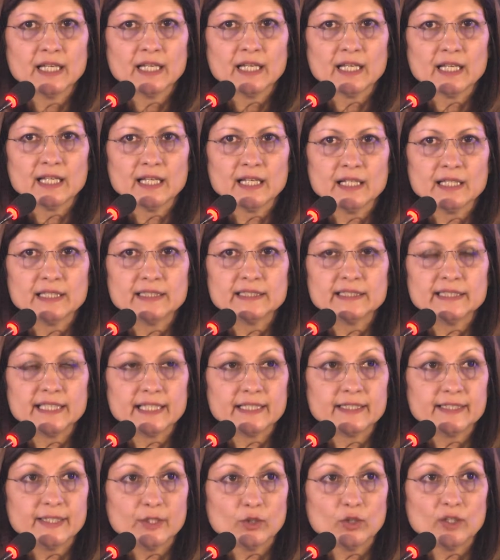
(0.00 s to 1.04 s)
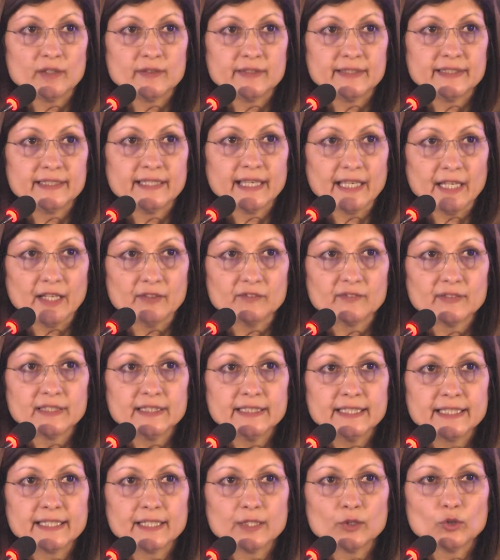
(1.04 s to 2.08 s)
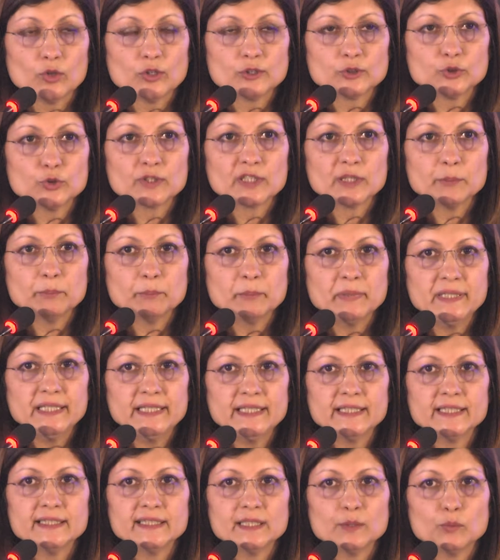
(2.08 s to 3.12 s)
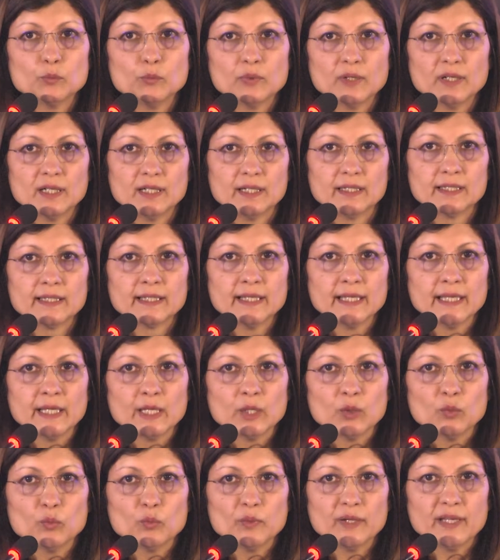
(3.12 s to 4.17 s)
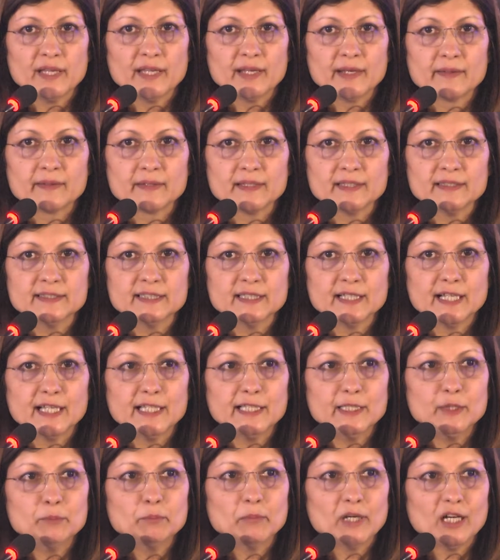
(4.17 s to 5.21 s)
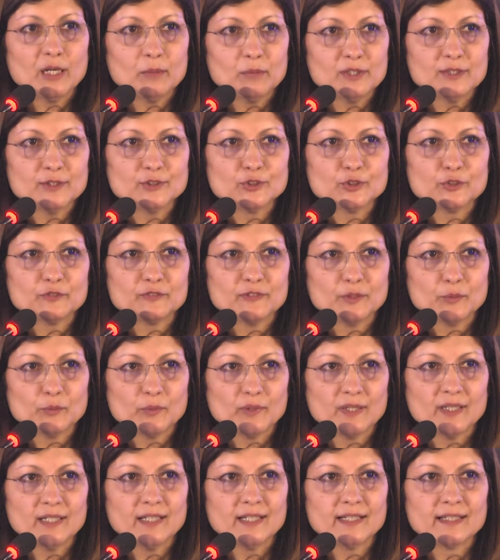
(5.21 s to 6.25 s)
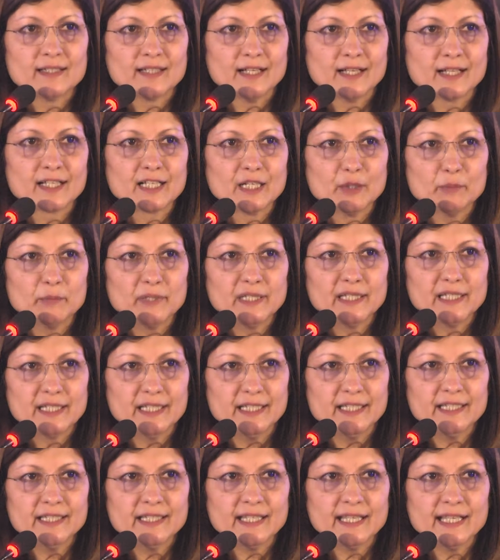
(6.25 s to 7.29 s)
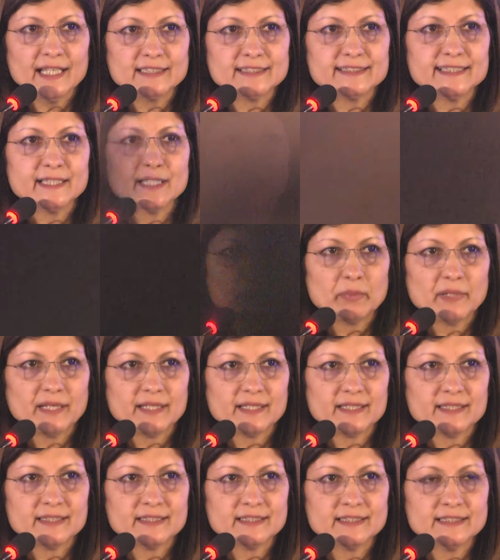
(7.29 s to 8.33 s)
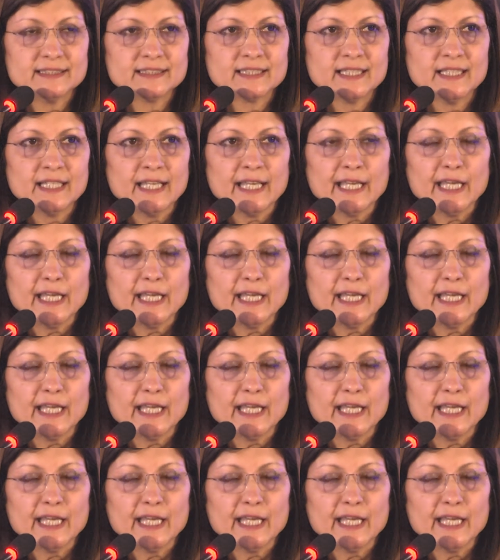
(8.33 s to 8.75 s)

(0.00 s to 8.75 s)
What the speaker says: that they already have, and they can also compete in the world where the Alibabas of the world are coming in as their competitors,